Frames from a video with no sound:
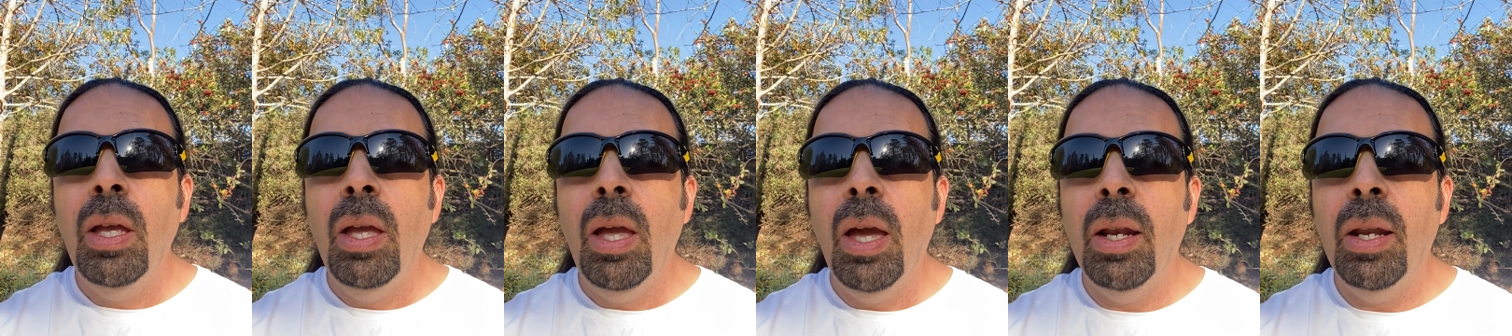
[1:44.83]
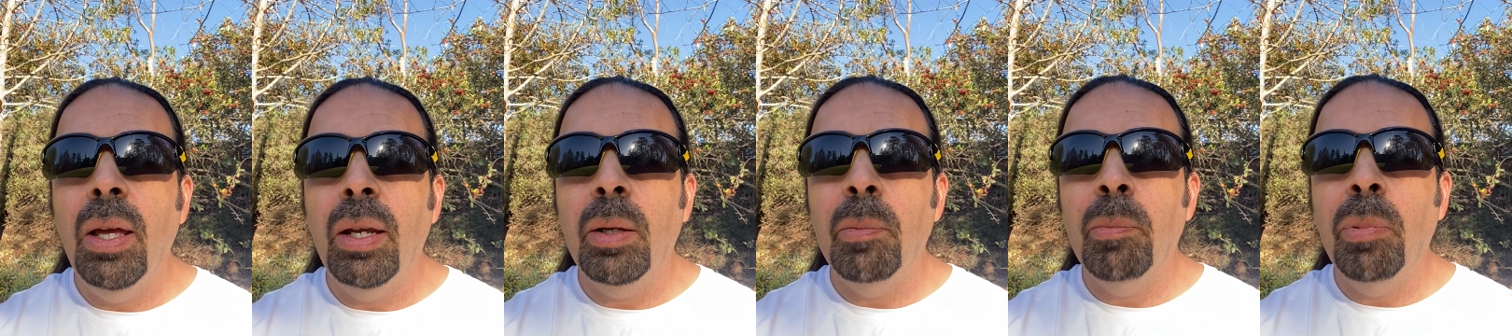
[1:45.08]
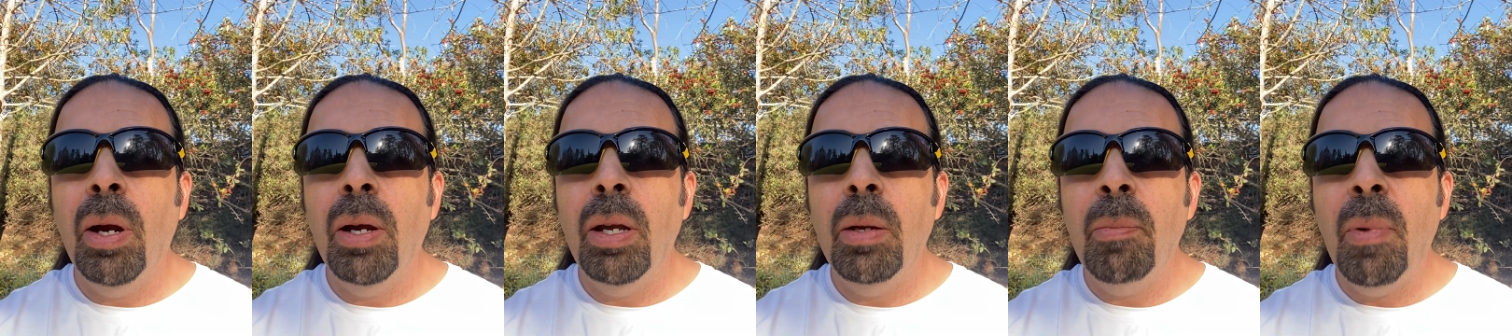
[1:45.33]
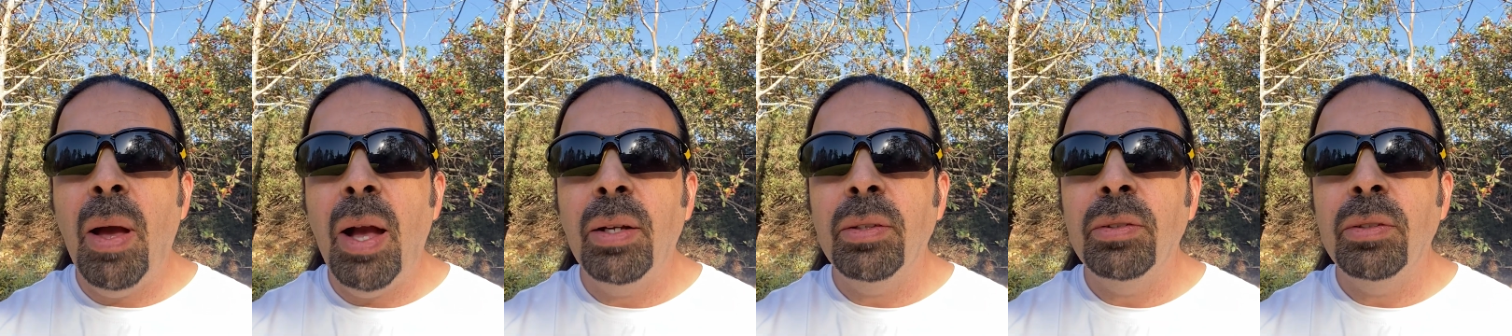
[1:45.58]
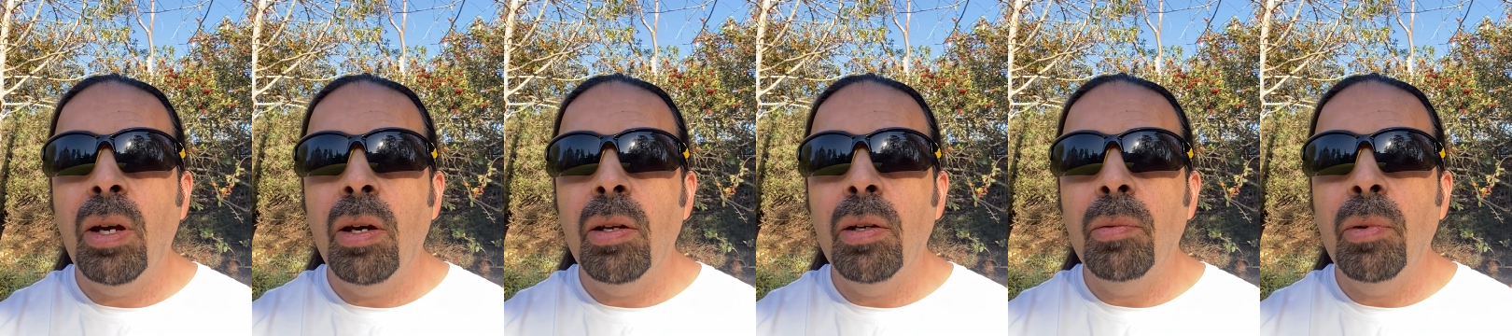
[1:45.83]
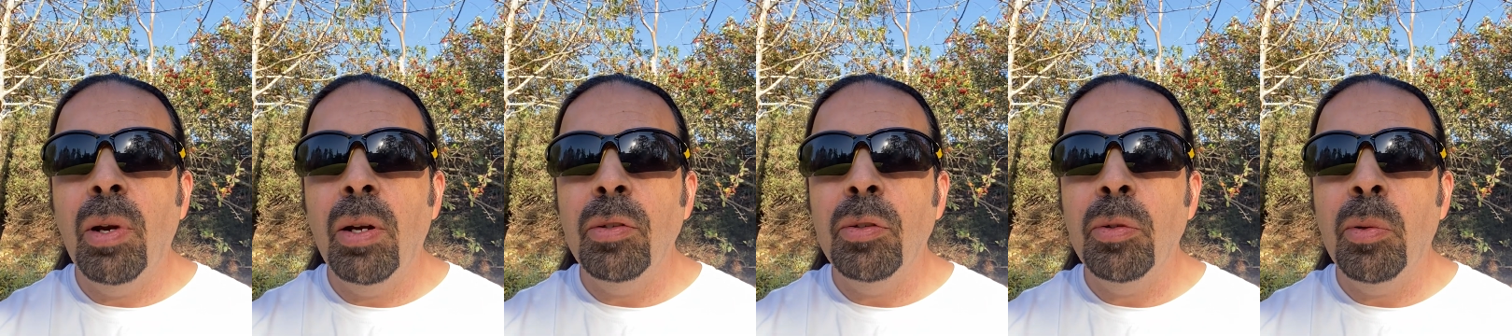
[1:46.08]
and I could probably max out
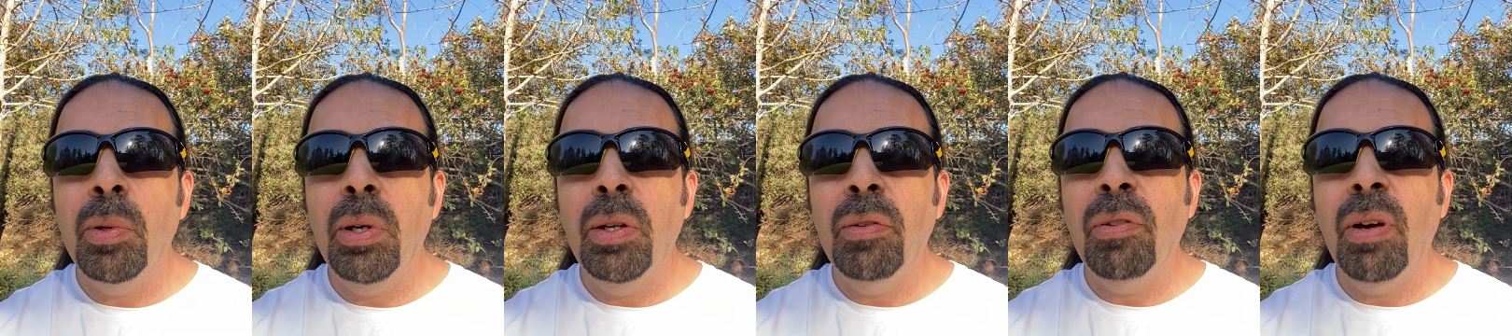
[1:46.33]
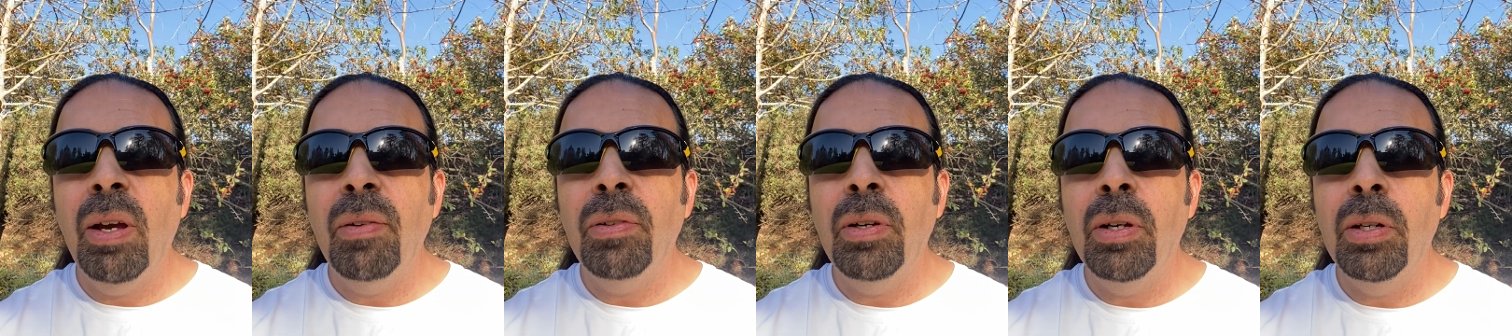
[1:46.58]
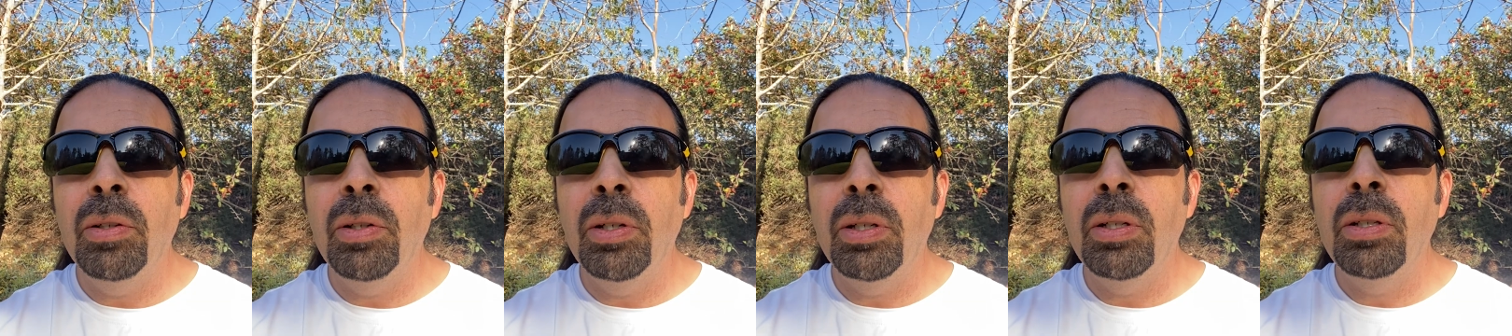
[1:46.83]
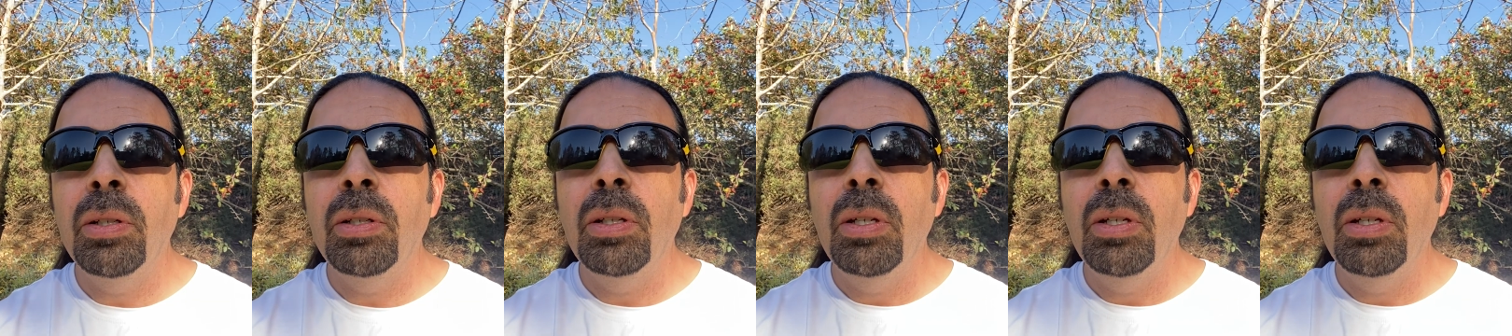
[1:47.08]
around 2,500.